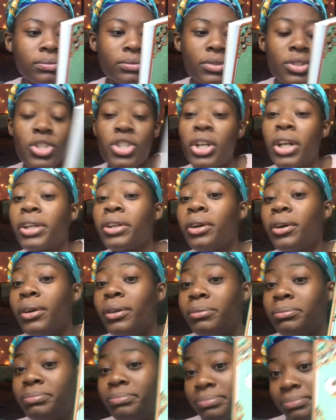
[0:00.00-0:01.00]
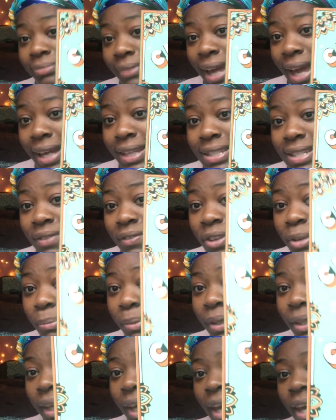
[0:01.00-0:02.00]
journal activity
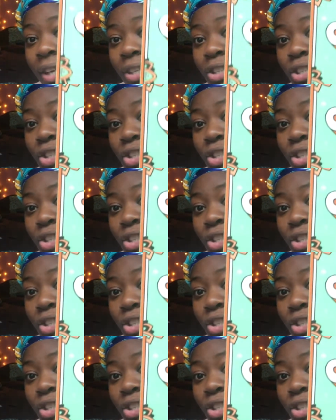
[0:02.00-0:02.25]
book and